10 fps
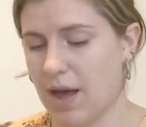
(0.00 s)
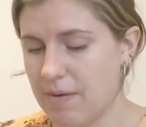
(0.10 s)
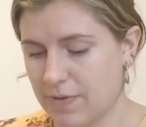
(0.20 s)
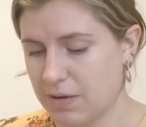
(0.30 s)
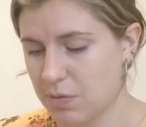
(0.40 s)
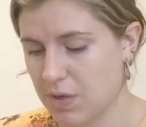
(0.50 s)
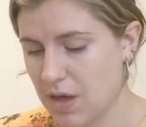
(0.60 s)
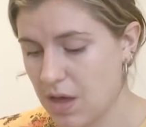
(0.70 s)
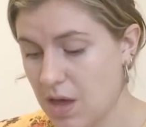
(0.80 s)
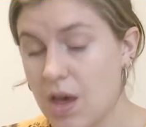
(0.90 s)
I'm fine with it.
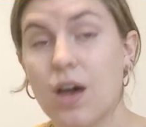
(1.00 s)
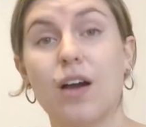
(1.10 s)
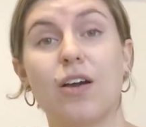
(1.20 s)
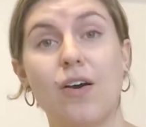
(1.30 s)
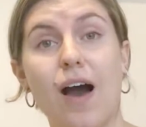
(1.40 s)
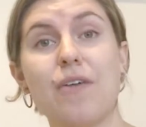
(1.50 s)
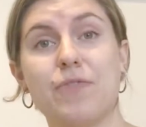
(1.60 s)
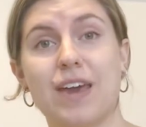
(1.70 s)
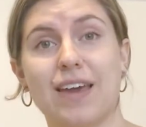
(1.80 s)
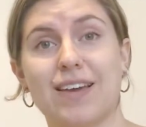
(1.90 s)

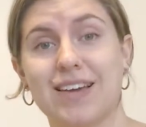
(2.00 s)
Coffee.